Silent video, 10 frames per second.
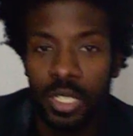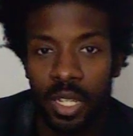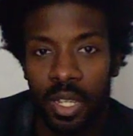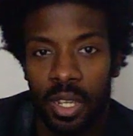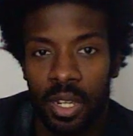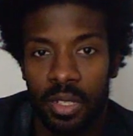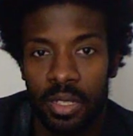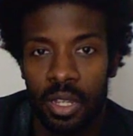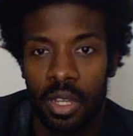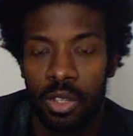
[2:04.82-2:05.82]
kids,
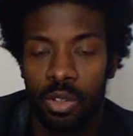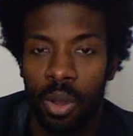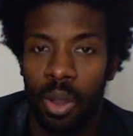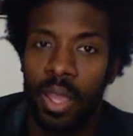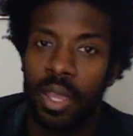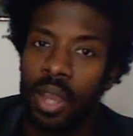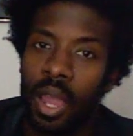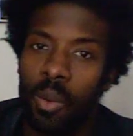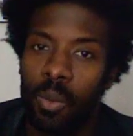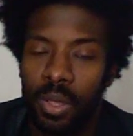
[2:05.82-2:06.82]
hanging
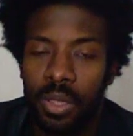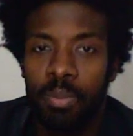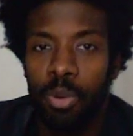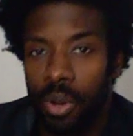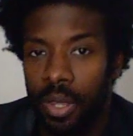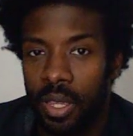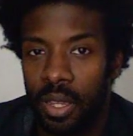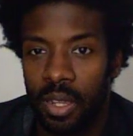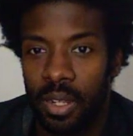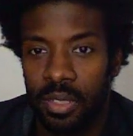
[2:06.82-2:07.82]
out with the poor
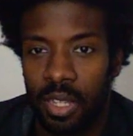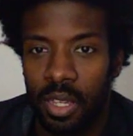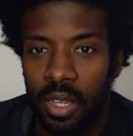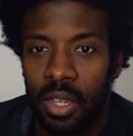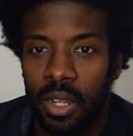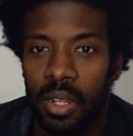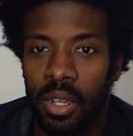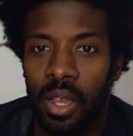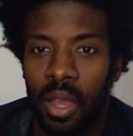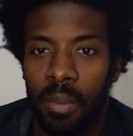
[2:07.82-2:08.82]
kids, and
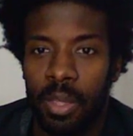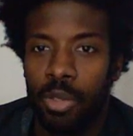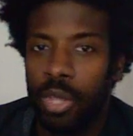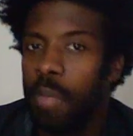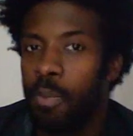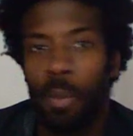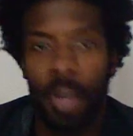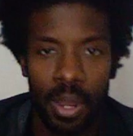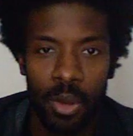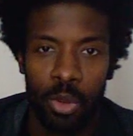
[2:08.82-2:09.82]
you keep your
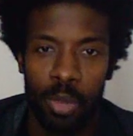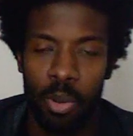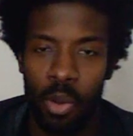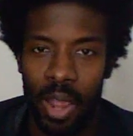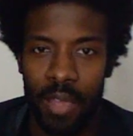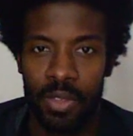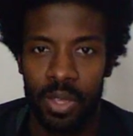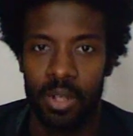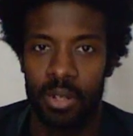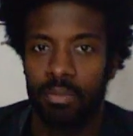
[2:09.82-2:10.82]
pedigree
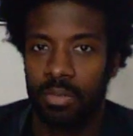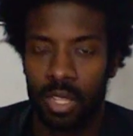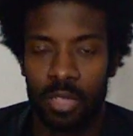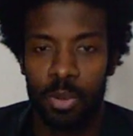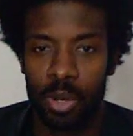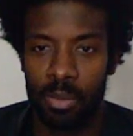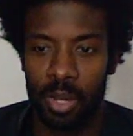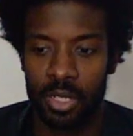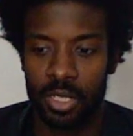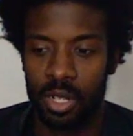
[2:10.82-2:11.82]
private. That's pretty
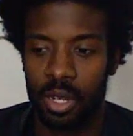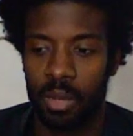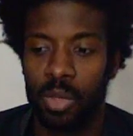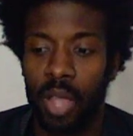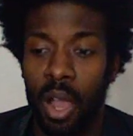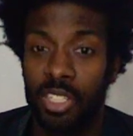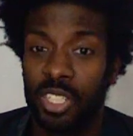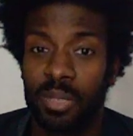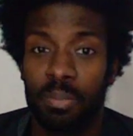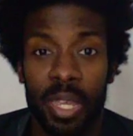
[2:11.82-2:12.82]
much, and we all
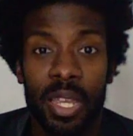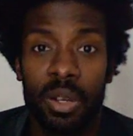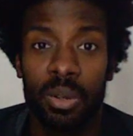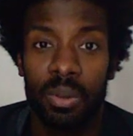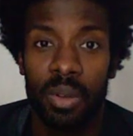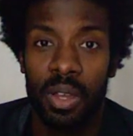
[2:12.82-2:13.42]
just mingle.